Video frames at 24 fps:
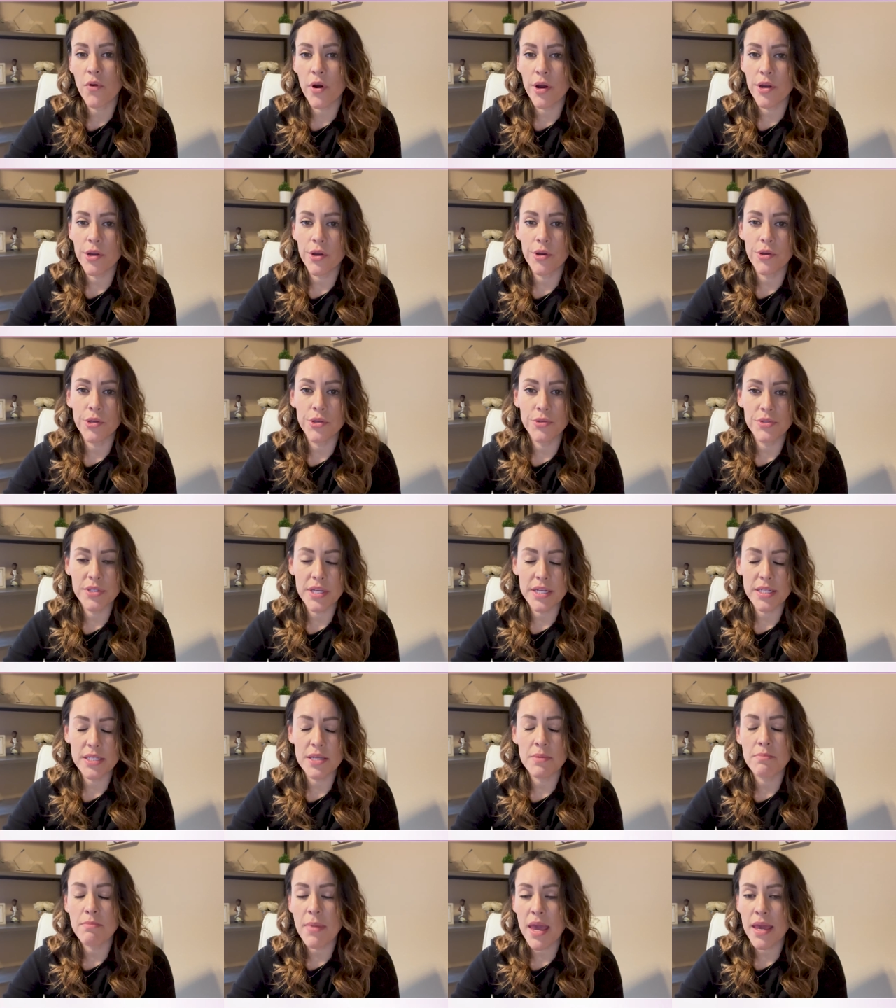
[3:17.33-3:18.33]
you're using
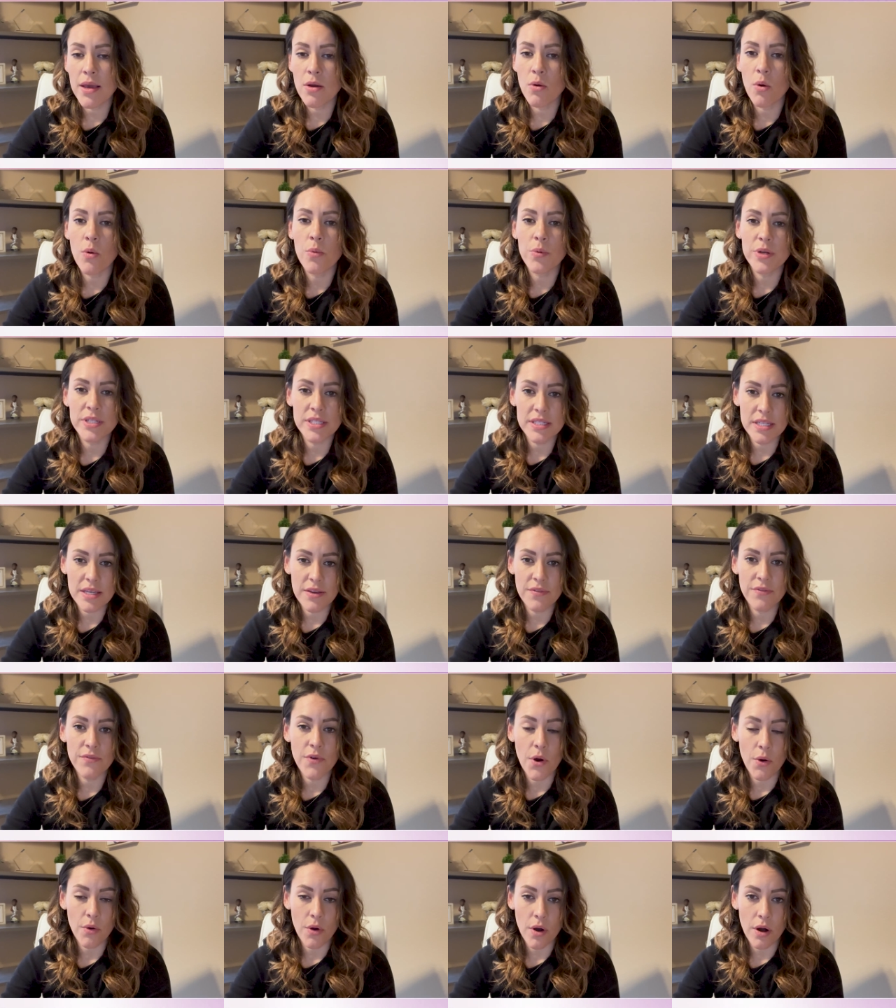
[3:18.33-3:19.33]
to make or receive
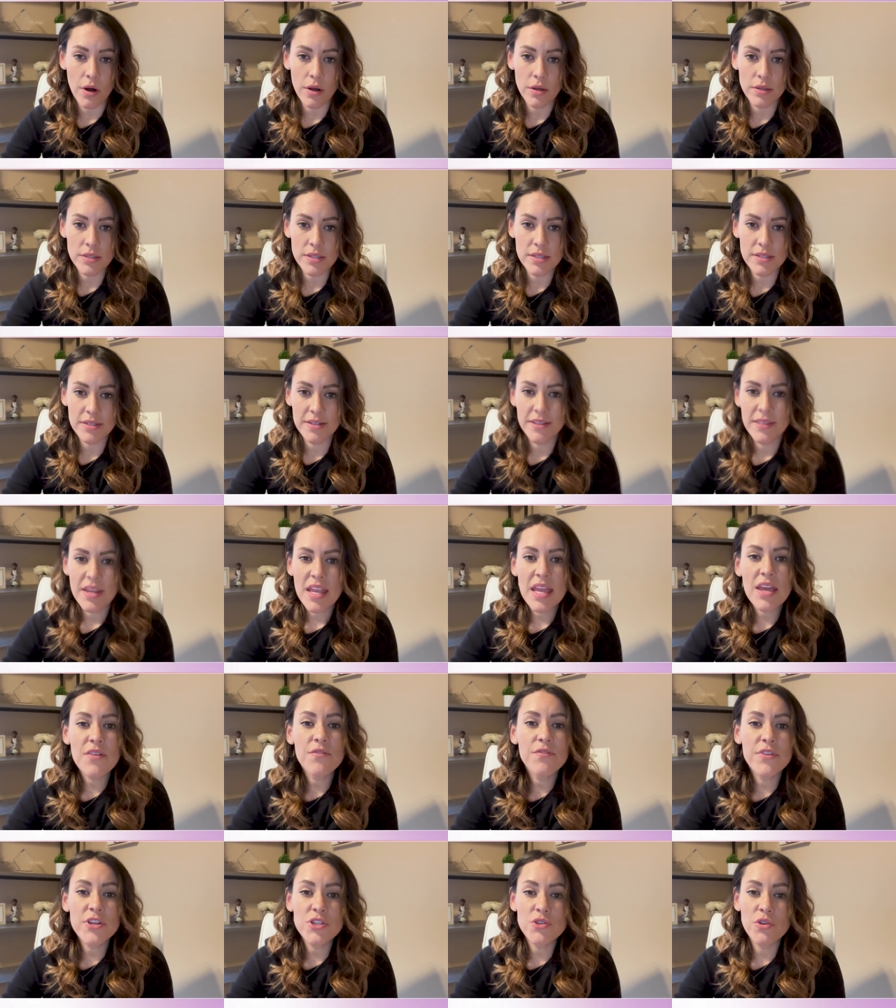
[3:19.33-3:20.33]
phone calls.
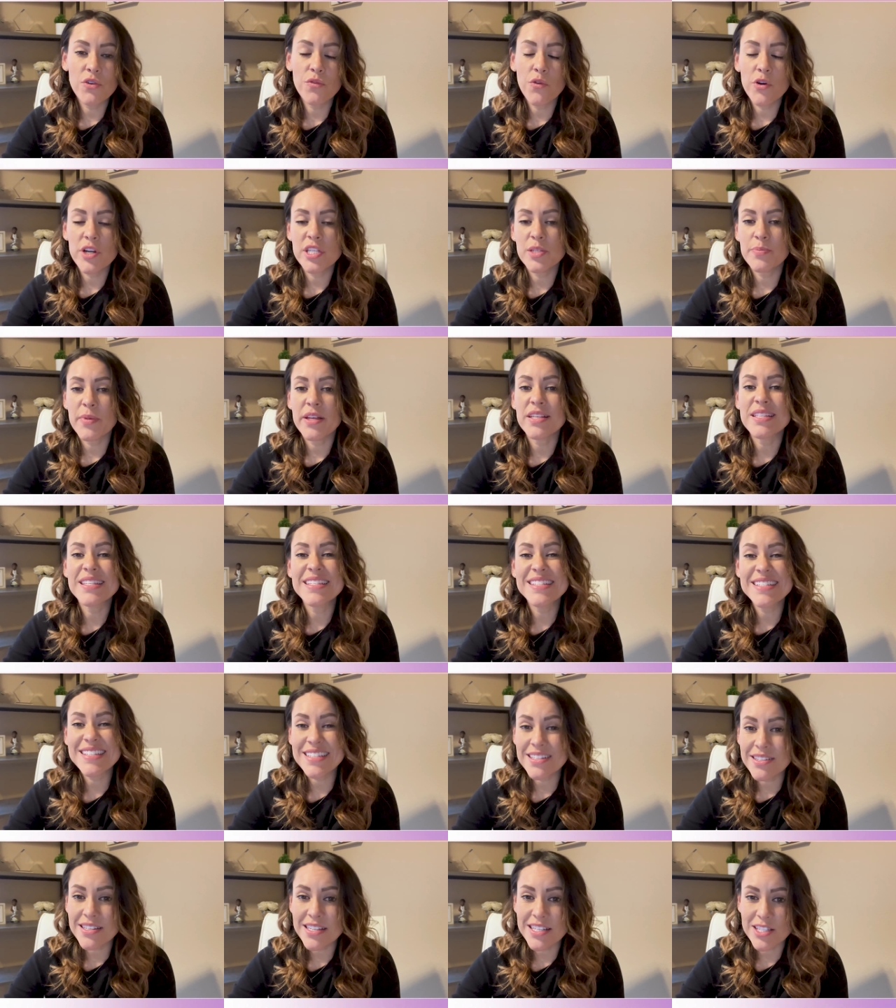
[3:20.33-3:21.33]
If visual voicemail
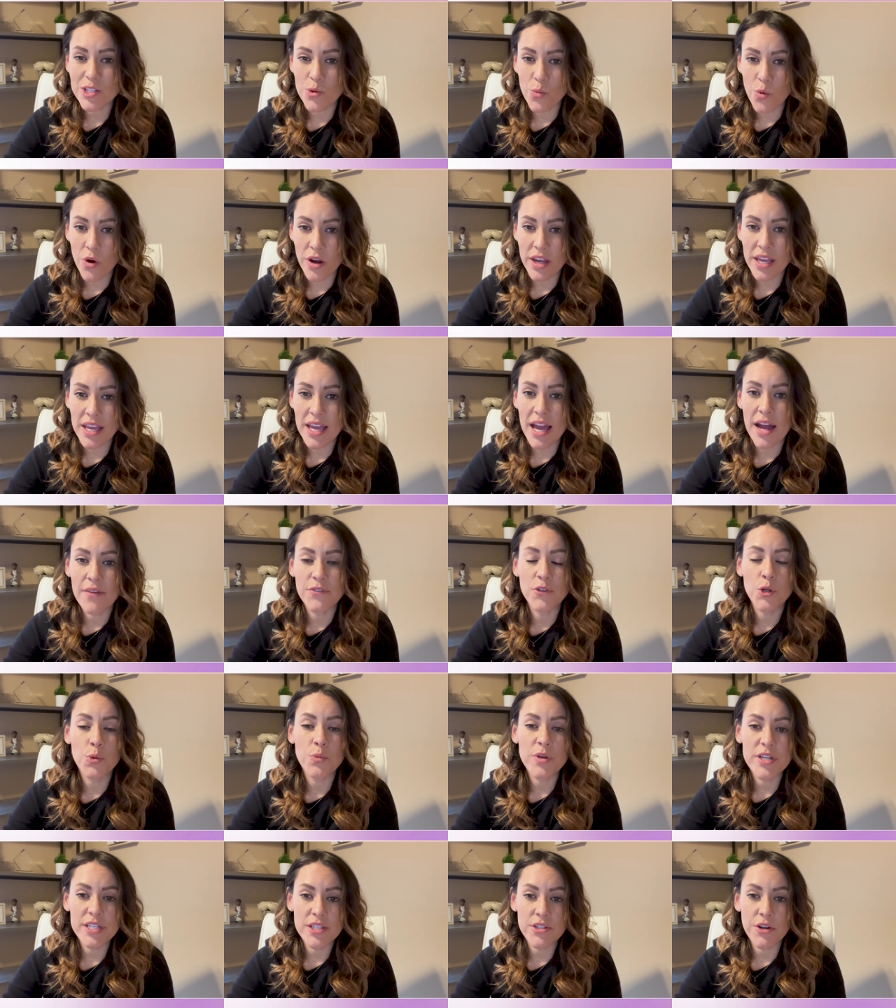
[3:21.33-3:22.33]
still isn't working after
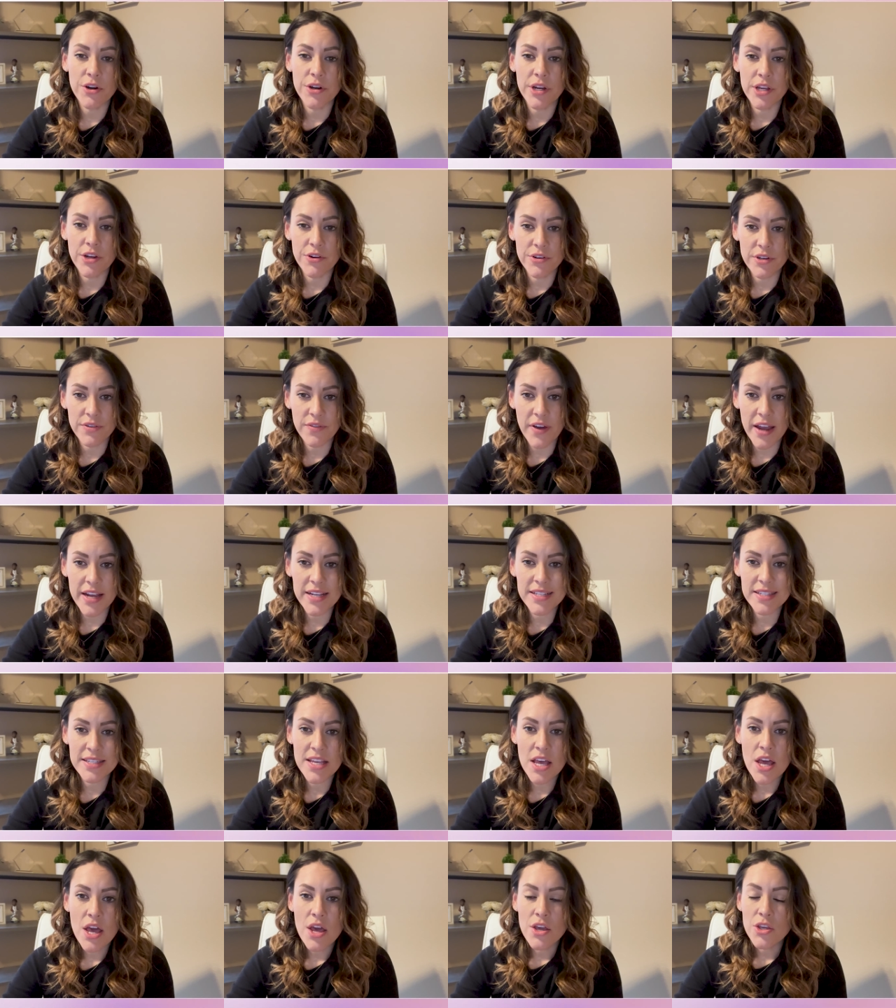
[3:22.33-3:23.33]
restarting your device,
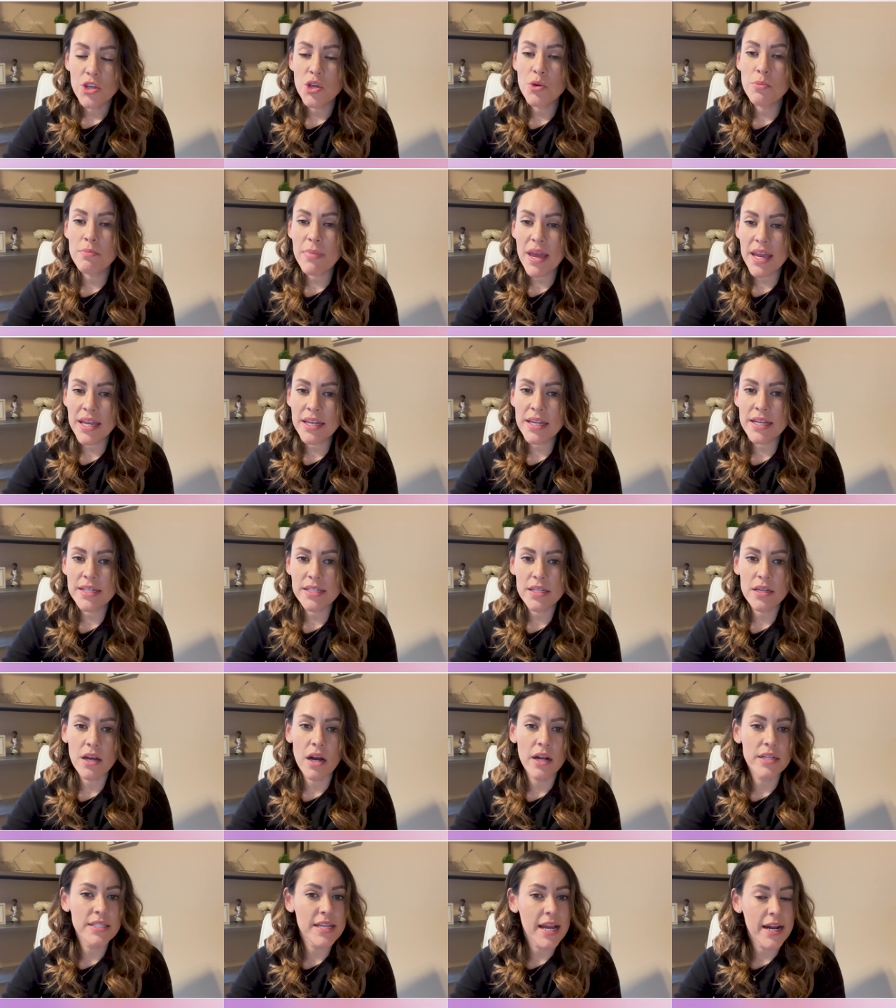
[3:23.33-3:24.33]
you may need to
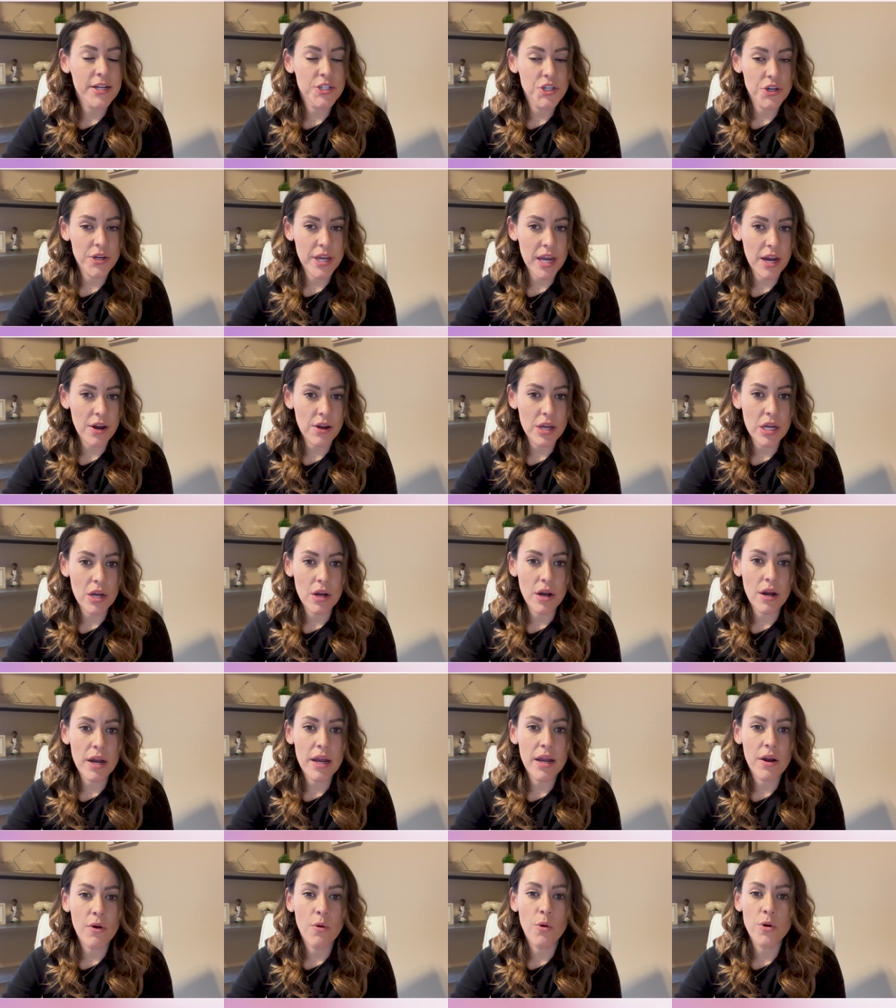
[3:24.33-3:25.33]
contact your
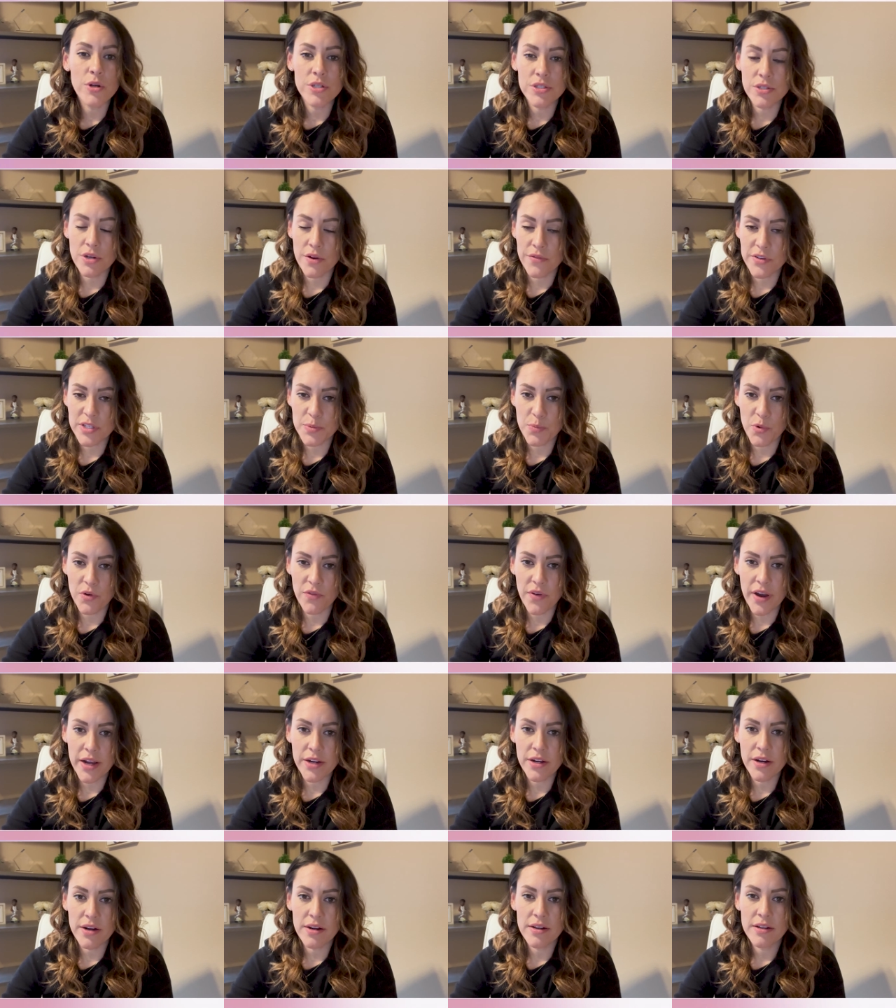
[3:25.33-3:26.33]
carrier or service
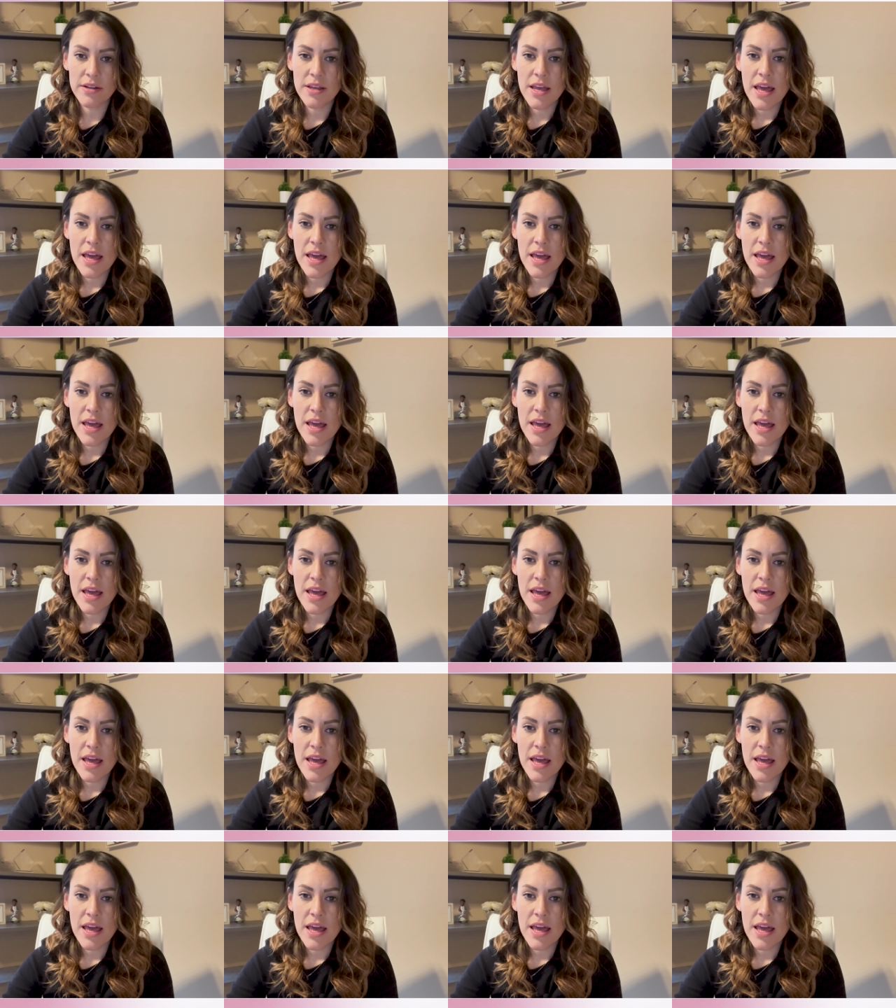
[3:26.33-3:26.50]
provider.